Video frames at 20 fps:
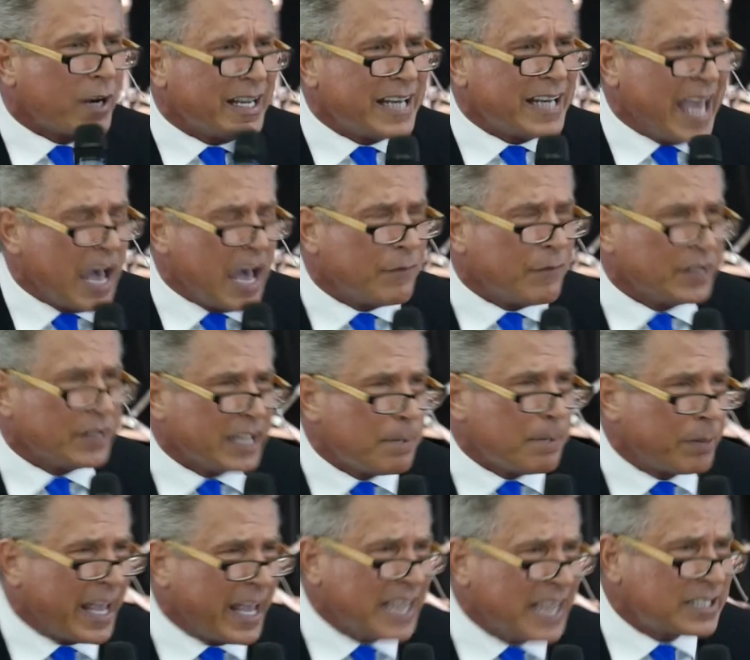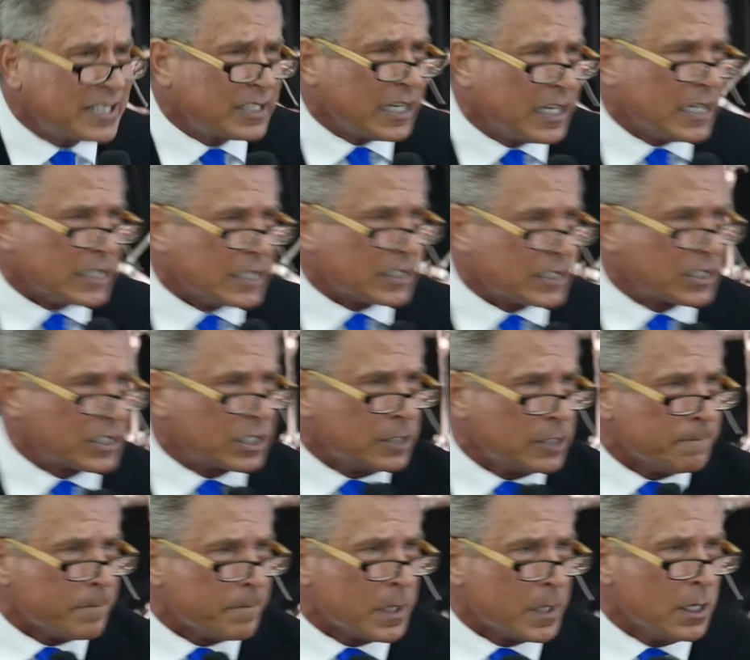in heavenly places.
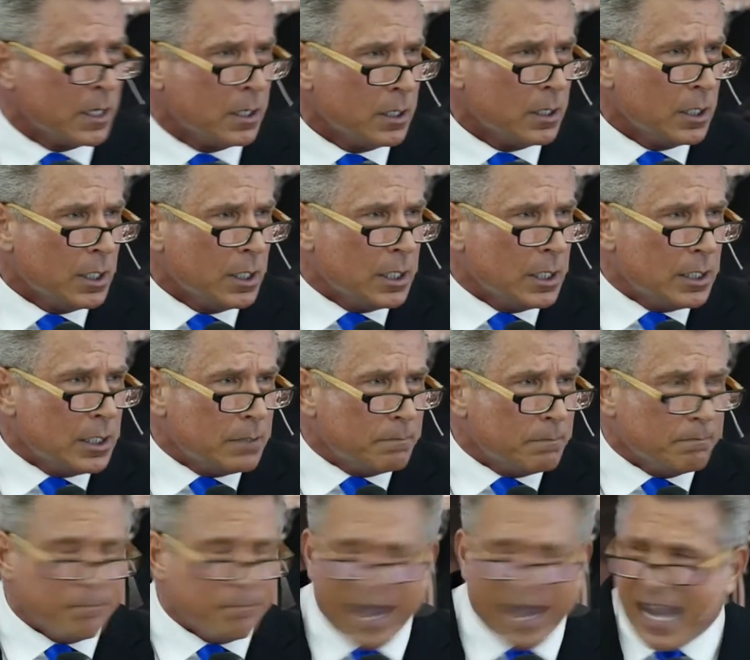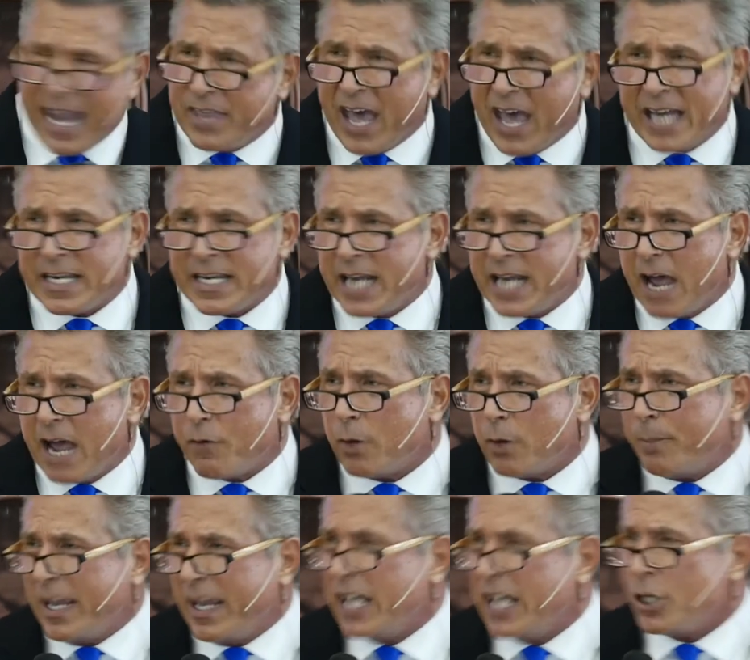May that never
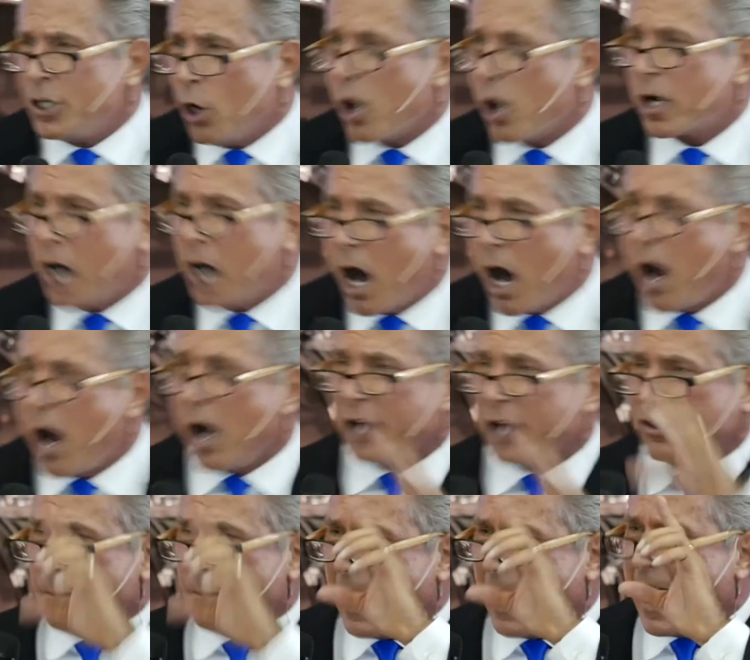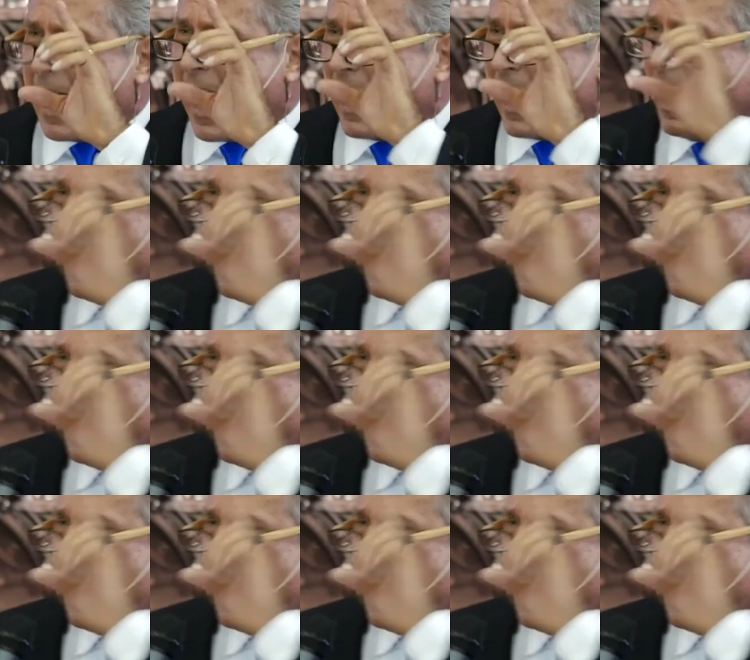be your cause. May I